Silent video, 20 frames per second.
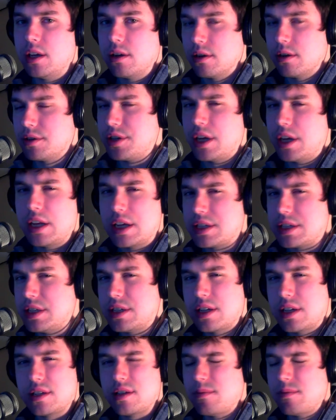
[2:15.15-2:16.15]
or Jay Nasty
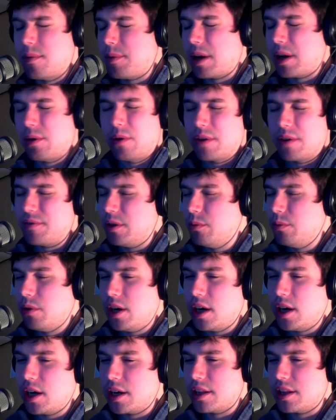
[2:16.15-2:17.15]
said something about a
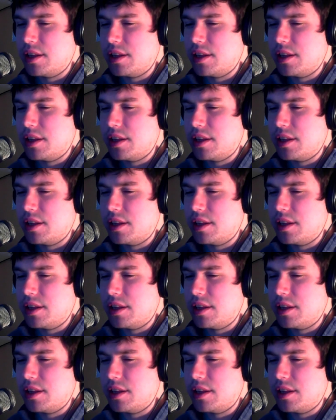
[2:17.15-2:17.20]
1v1,